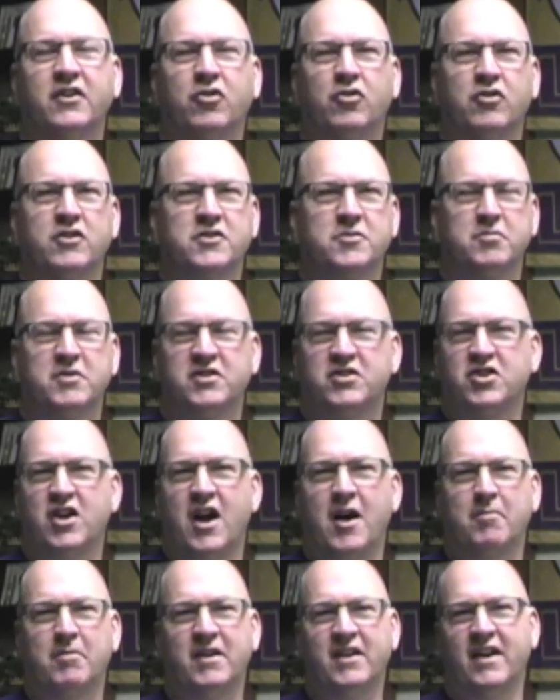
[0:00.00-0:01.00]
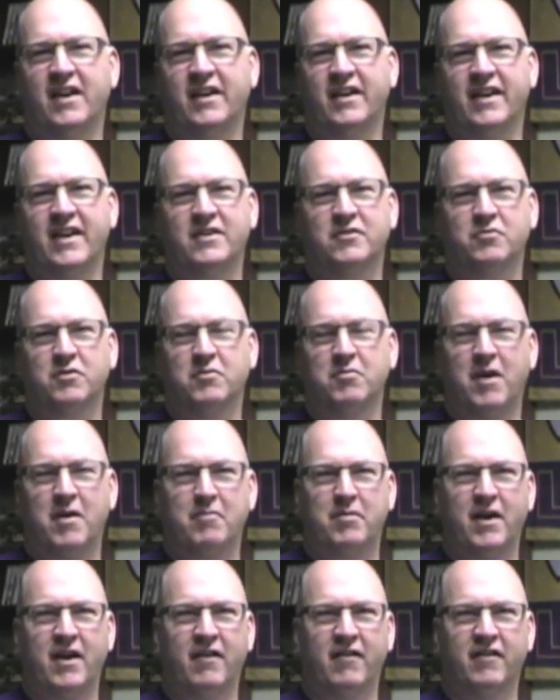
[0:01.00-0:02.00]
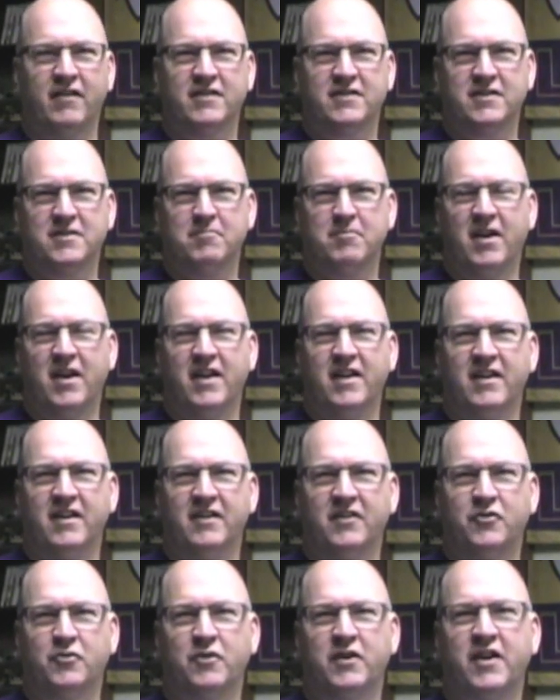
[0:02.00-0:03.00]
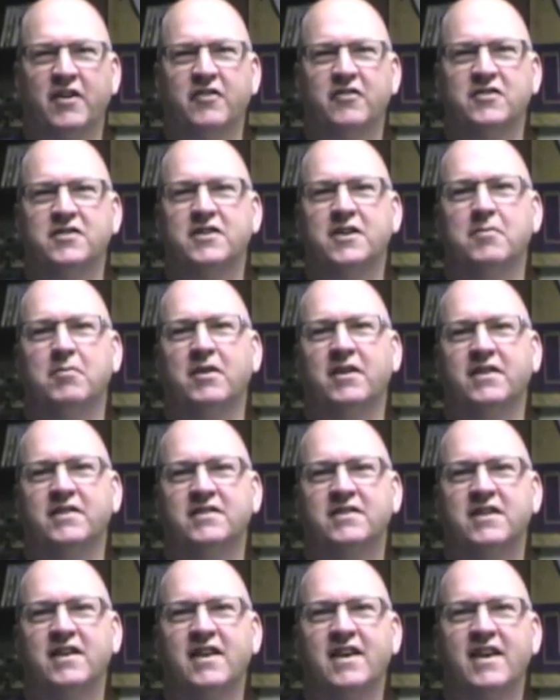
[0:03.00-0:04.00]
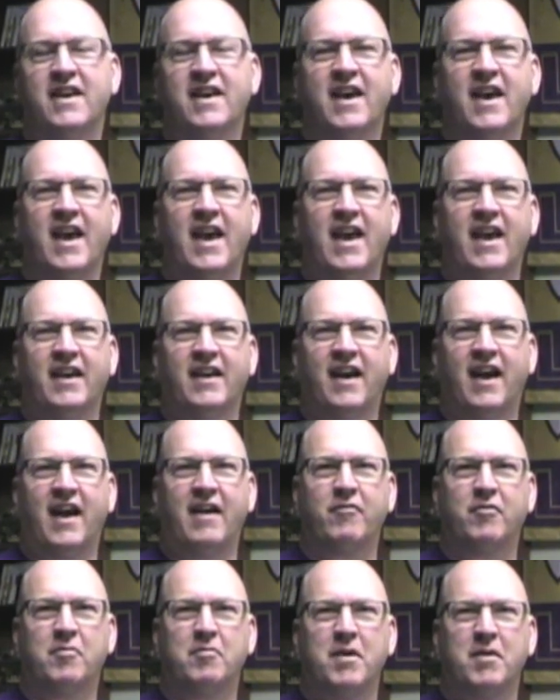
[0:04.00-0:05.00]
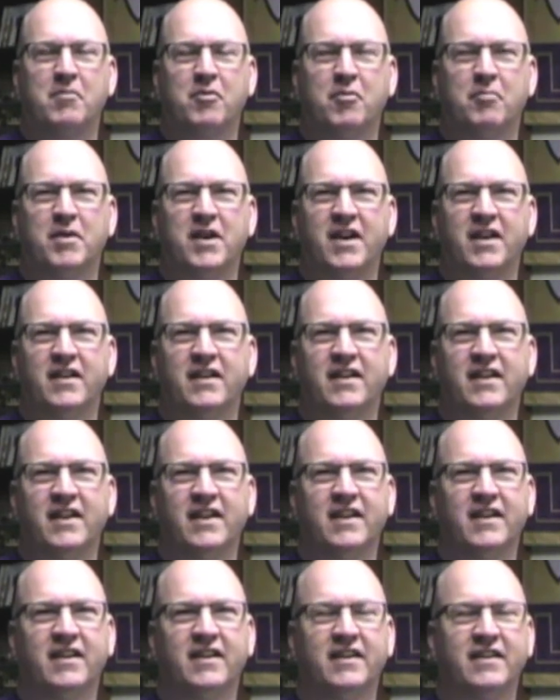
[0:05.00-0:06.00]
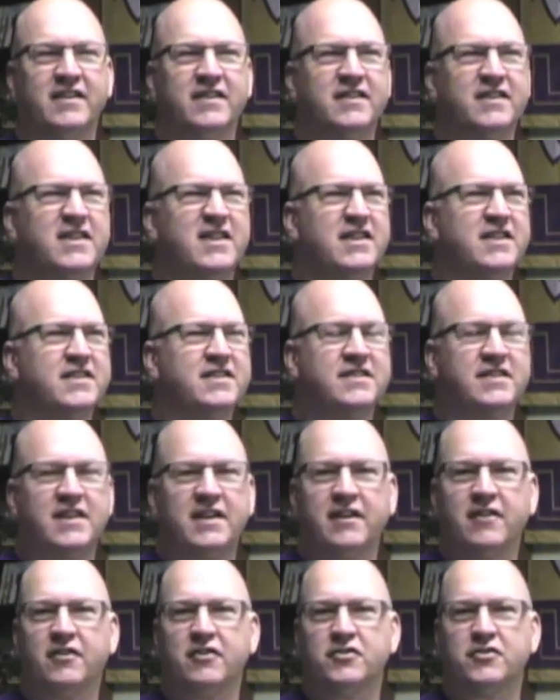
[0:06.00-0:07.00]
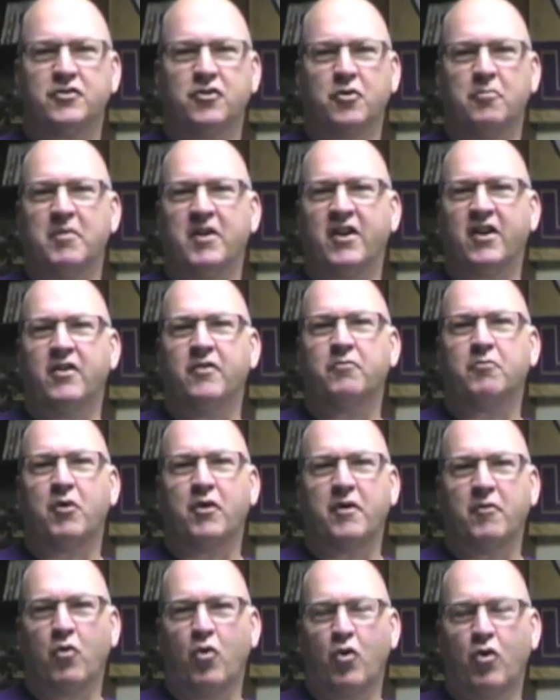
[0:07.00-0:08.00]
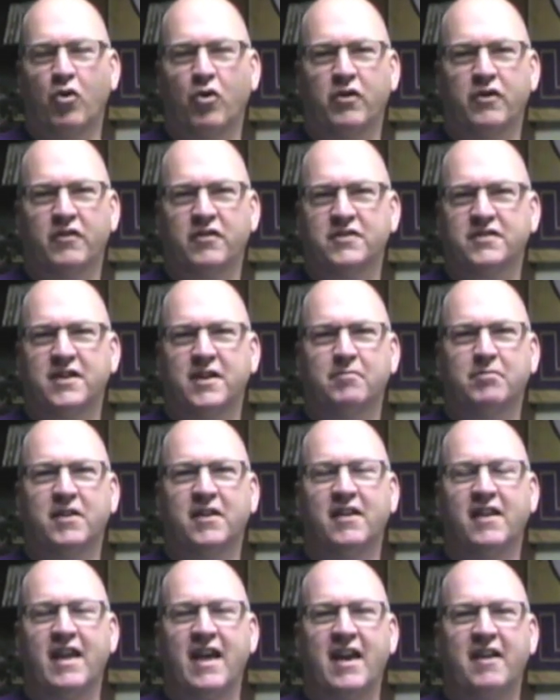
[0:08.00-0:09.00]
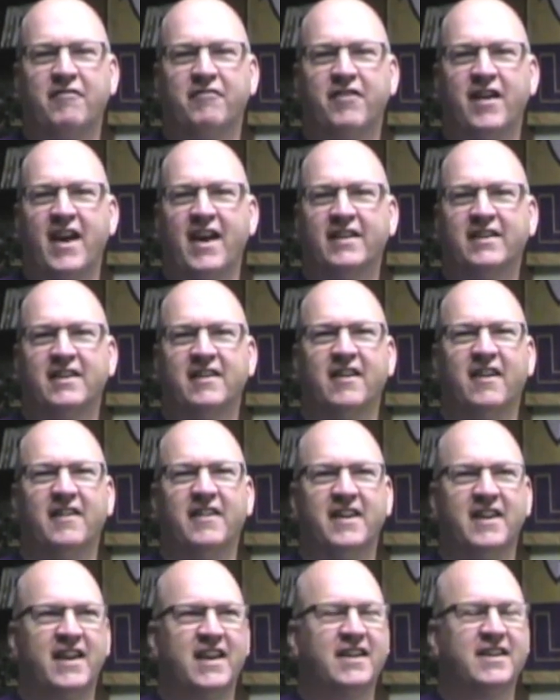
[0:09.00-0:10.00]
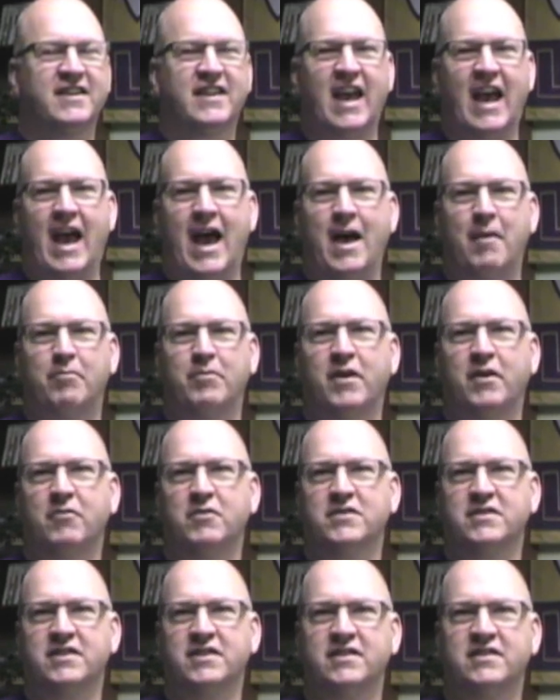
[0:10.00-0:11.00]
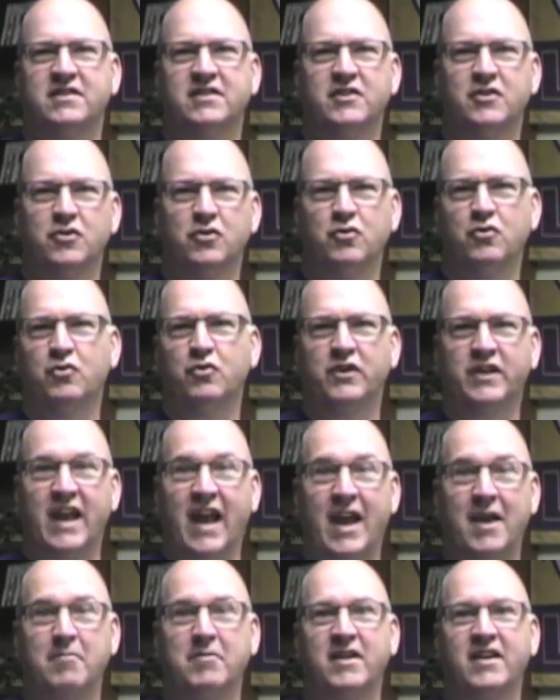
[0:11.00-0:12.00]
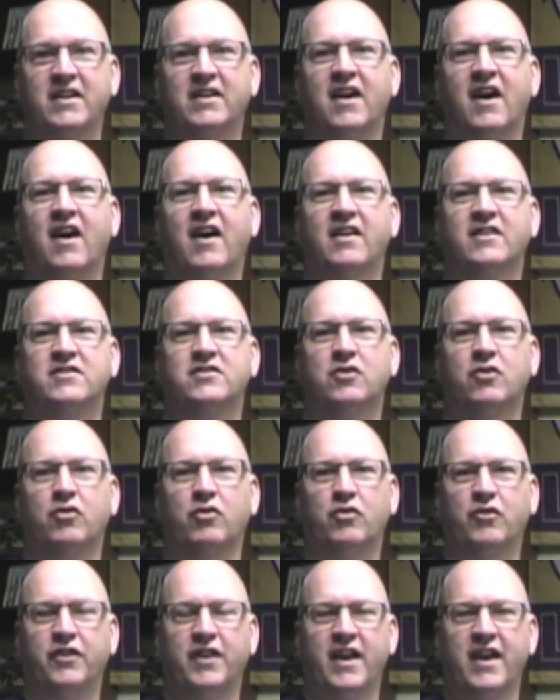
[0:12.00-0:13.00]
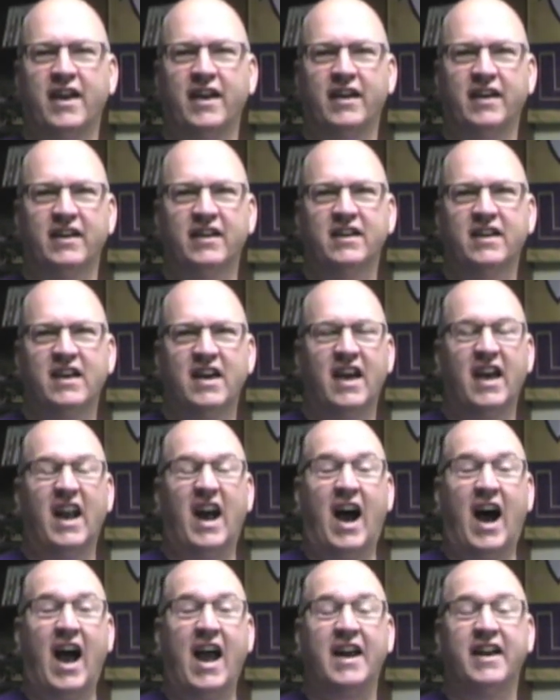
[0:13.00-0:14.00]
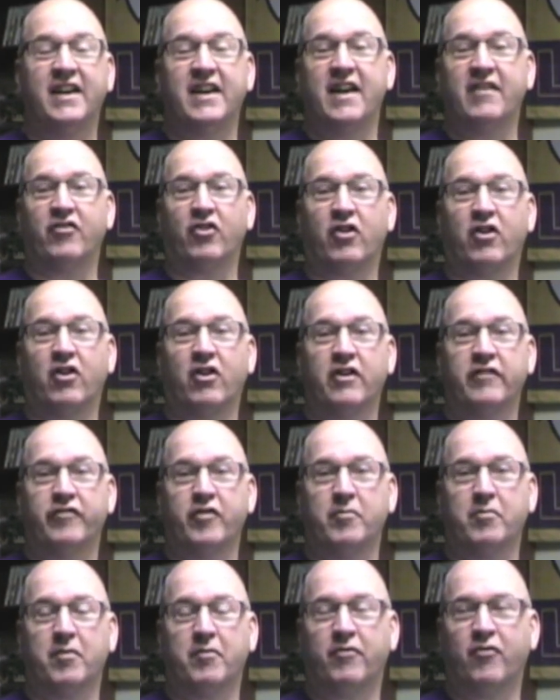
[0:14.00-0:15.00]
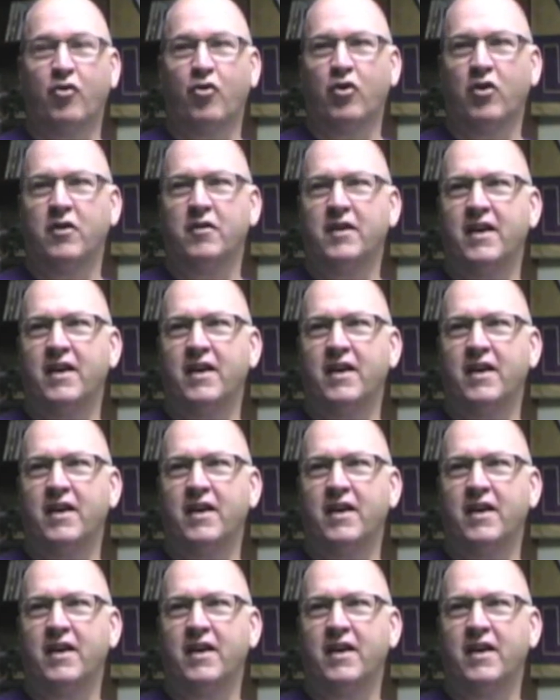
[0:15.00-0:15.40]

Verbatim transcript: Christmas shopping, I guess, with my parents and my uh, three other siblings. And I remember being in Sears or Montgomery Ward or something to that effect, and on an end cap there was this new gaming console thing, and, and I had never heard of it before.